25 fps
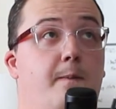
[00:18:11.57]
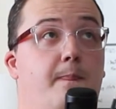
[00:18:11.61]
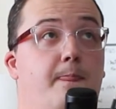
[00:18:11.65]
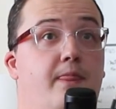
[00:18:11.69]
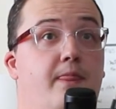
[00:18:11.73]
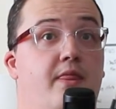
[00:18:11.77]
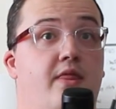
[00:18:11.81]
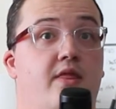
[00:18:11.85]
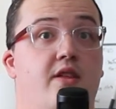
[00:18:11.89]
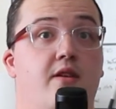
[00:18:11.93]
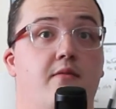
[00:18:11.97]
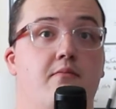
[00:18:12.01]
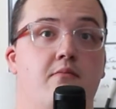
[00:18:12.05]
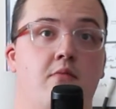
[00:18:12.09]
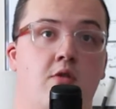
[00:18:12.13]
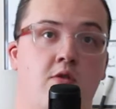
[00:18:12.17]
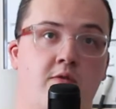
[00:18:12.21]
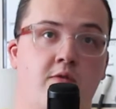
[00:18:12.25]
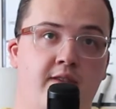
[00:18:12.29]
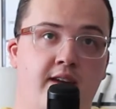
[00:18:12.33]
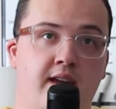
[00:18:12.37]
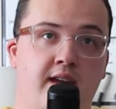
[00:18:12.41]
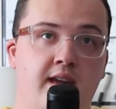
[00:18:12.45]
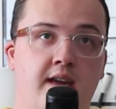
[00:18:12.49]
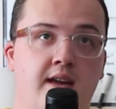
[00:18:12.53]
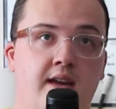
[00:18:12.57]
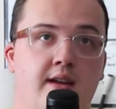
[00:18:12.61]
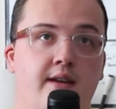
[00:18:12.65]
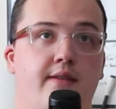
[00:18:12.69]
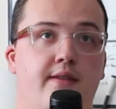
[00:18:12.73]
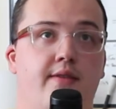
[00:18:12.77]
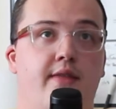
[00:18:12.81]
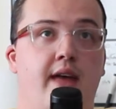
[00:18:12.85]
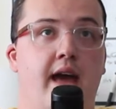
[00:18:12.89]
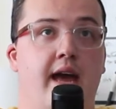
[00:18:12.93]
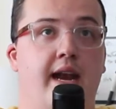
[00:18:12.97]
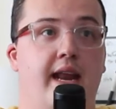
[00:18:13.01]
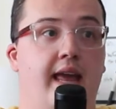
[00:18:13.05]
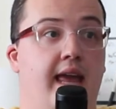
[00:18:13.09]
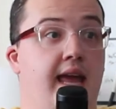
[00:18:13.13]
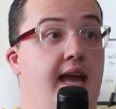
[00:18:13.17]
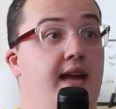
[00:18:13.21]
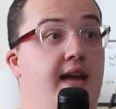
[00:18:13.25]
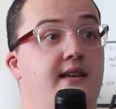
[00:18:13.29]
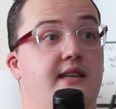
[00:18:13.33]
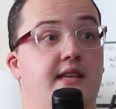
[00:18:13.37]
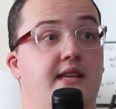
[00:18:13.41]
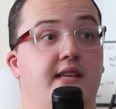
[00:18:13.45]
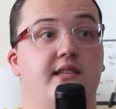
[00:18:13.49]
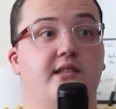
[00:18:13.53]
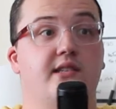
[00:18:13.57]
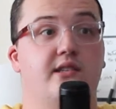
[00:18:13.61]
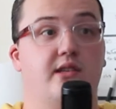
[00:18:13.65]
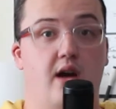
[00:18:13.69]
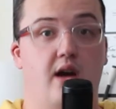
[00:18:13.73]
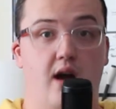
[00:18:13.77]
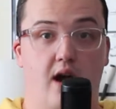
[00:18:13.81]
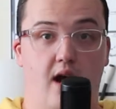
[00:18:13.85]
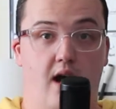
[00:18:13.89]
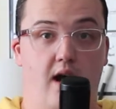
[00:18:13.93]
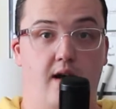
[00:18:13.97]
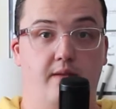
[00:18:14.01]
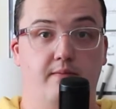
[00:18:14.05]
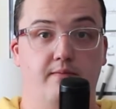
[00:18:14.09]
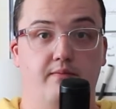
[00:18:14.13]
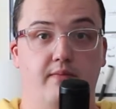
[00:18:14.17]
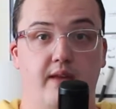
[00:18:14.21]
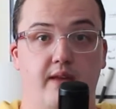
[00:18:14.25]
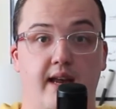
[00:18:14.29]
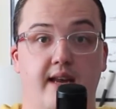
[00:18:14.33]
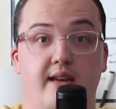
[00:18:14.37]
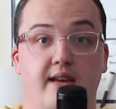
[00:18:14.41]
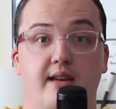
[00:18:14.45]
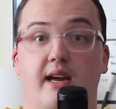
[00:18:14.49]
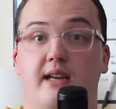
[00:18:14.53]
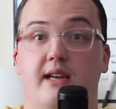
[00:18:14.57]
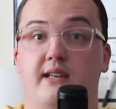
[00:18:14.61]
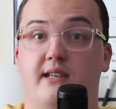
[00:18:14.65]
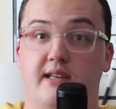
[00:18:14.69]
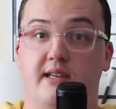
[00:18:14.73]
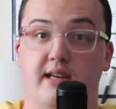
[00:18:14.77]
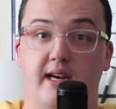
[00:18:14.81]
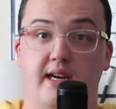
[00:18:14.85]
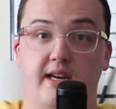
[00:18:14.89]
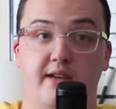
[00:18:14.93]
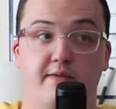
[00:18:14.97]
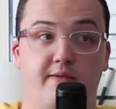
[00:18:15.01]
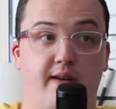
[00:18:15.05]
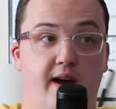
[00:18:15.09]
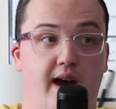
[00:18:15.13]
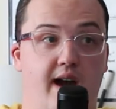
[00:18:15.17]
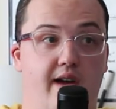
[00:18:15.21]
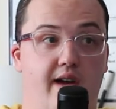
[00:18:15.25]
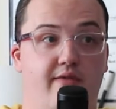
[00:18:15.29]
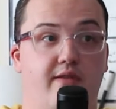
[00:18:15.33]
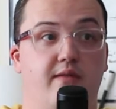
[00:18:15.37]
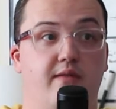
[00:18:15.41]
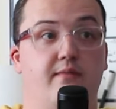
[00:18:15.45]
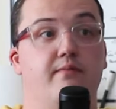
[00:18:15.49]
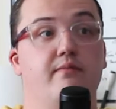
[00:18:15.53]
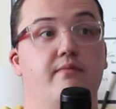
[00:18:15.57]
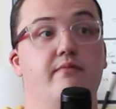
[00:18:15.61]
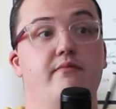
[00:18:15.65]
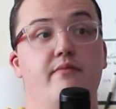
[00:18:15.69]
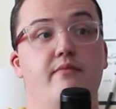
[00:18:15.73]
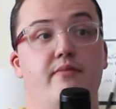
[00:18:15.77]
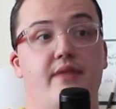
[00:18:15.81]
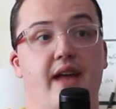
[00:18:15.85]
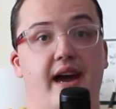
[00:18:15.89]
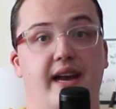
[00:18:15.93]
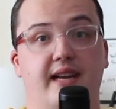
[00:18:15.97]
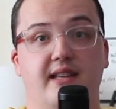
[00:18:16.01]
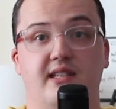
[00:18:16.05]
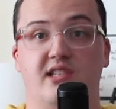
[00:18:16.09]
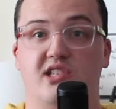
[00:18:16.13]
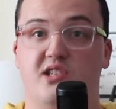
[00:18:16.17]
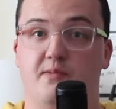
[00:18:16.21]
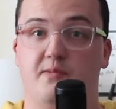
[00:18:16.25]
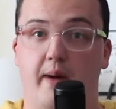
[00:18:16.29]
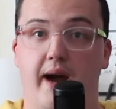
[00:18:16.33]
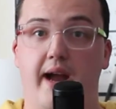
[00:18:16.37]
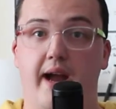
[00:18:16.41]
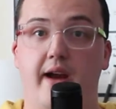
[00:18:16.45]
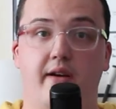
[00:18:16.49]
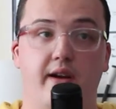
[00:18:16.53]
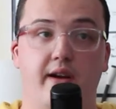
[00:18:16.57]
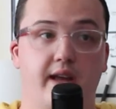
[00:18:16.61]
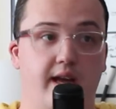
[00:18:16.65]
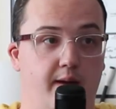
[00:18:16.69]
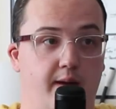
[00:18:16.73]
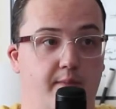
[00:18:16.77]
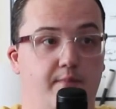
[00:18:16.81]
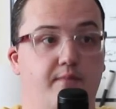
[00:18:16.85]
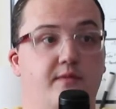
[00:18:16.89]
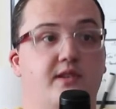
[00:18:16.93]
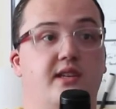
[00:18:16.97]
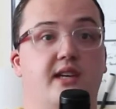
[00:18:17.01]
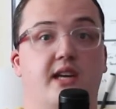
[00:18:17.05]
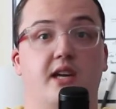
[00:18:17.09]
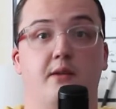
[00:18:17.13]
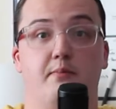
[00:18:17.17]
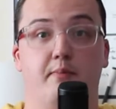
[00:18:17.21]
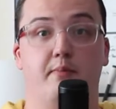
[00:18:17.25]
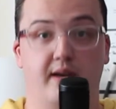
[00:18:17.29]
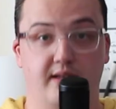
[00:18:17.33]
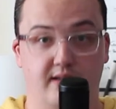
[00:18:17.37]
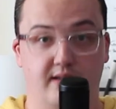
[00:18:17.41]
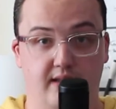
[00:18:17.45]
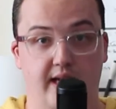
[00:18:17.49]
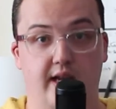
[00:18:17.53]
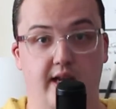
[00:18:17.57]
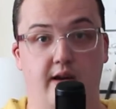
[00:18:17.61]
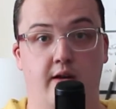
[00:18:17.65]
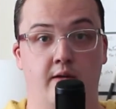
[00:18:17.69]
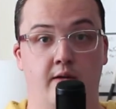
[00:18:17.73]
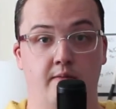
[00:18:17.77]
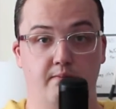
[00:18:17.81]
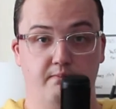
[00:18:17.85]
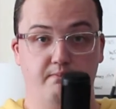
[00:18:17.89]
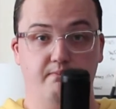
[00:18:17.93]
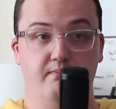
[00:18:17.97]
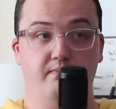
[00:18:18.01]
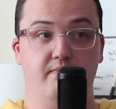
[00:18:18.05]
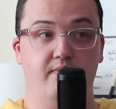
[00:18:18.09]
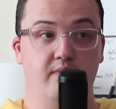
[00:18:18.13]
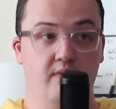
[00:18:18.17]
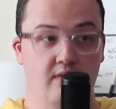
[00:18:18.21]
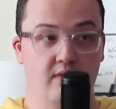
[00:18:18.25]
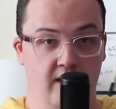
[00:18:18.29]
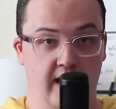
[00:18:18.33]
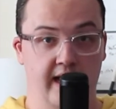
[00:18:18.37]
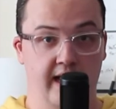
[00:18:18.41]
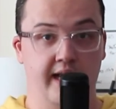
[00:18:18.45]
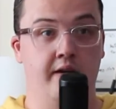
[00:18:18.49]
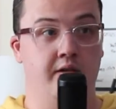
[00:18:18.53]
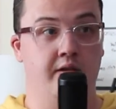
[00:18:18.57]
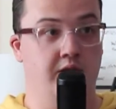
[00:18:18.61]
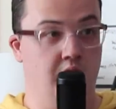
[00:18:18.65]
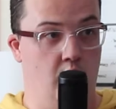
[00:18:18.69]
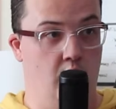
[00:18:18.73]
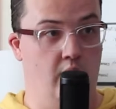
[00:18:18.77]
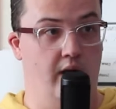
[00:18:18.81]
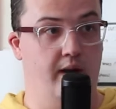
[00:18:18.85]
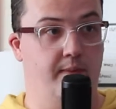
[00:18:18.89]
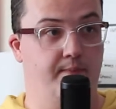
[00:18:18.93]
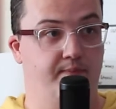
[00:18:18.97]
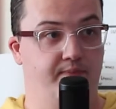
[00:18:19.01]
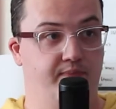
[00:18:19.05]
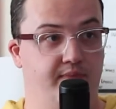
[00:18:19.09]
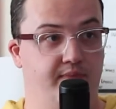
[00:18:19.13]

the movie that Andy saw in 1995 that inspired him to get a Buzz Lightyear toy.